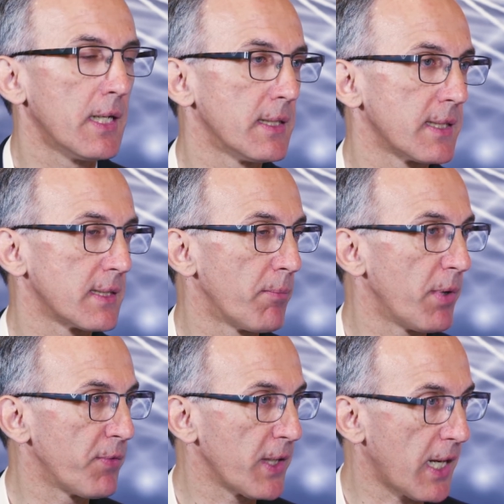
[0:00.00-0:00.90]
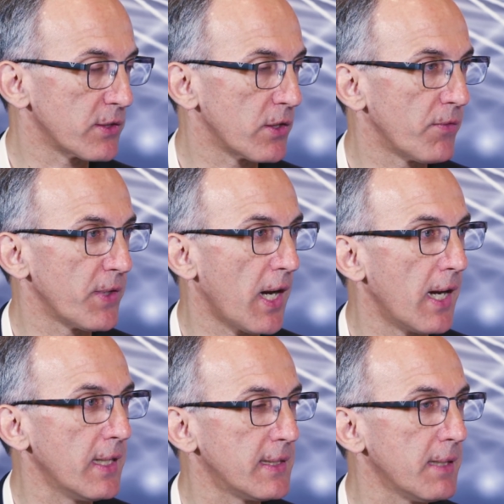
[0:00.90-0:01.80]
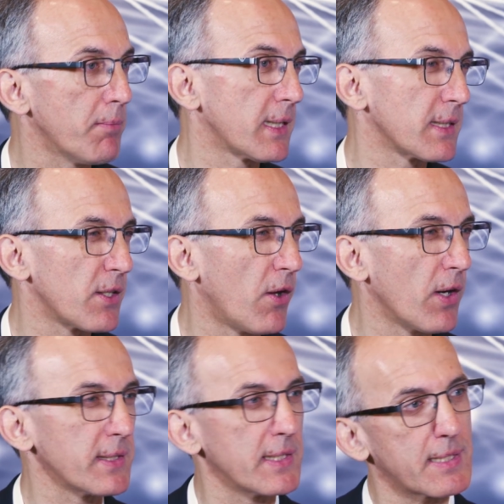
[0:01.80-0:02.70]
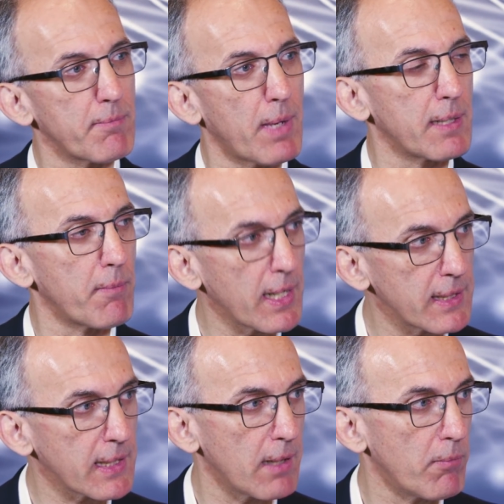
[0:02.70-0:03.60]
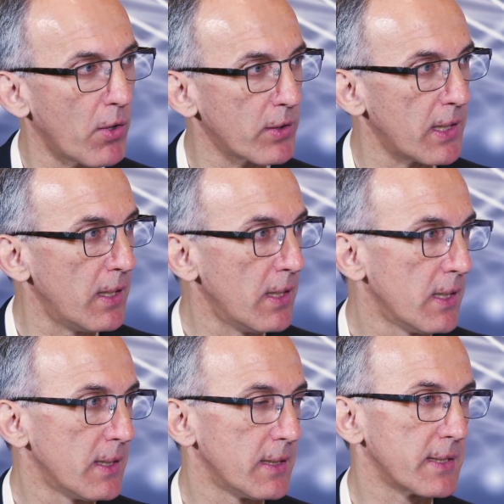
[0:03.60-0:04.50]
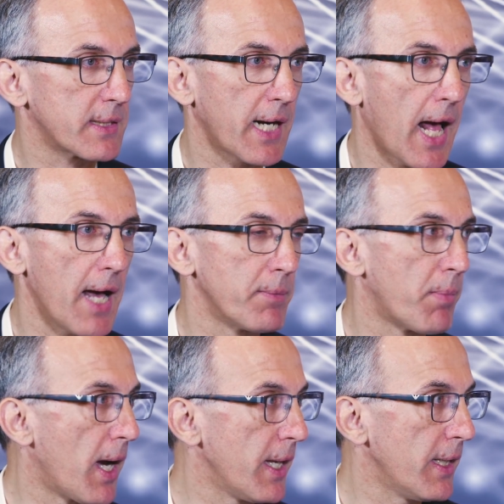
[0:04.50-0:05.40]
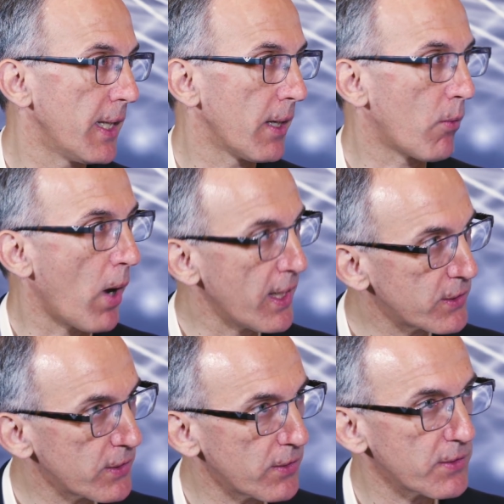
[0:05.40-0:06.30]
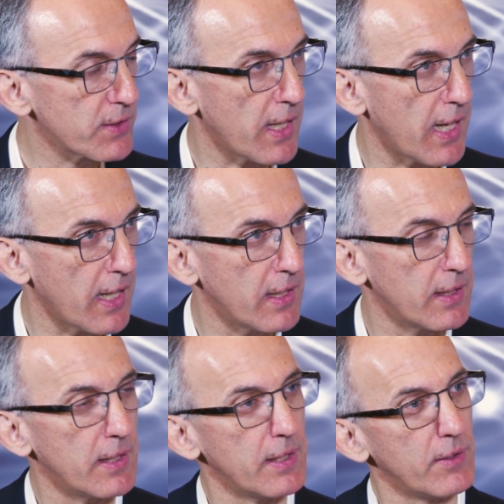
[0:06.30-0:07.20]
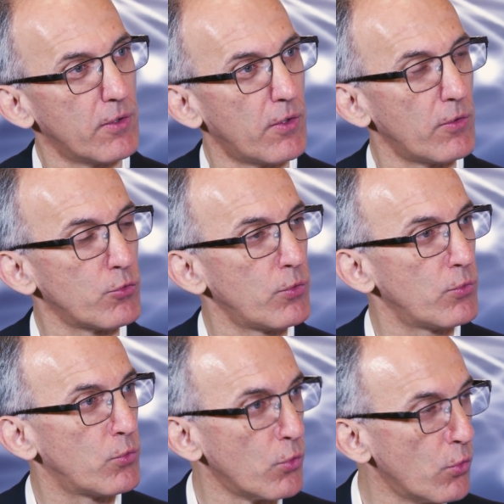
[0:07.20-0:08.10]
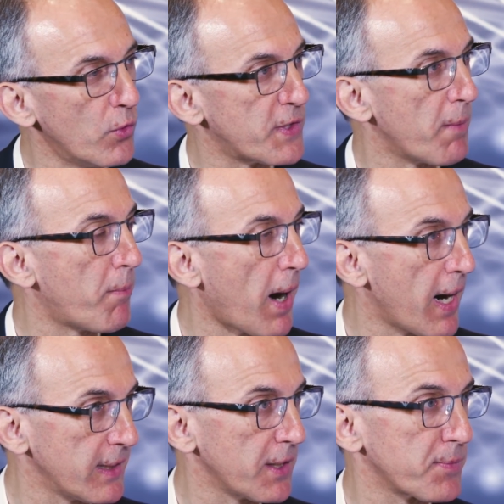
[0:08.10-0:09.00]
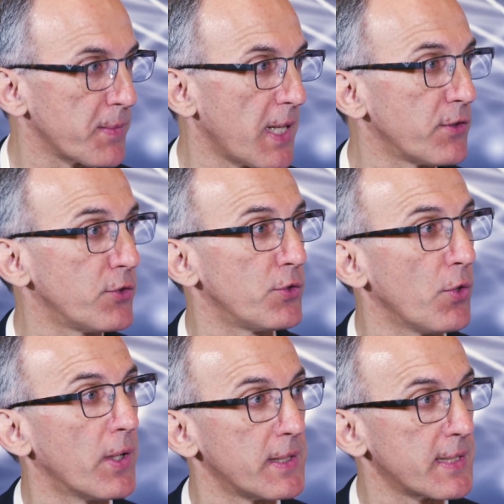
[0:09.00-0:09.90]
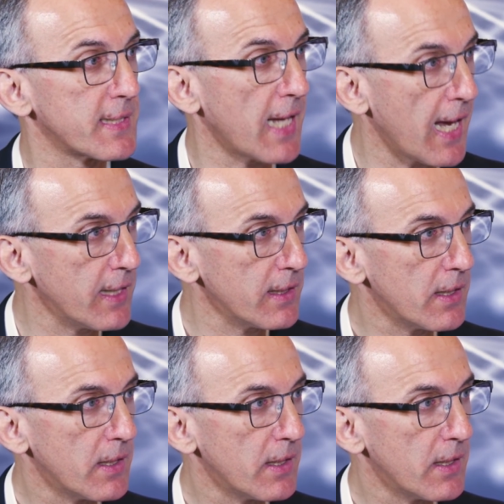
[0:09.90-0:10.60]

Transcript: It's a simplification of reality, but as long as it's a mathematical model described by equations and uh, you know tools and paradigms that you understand,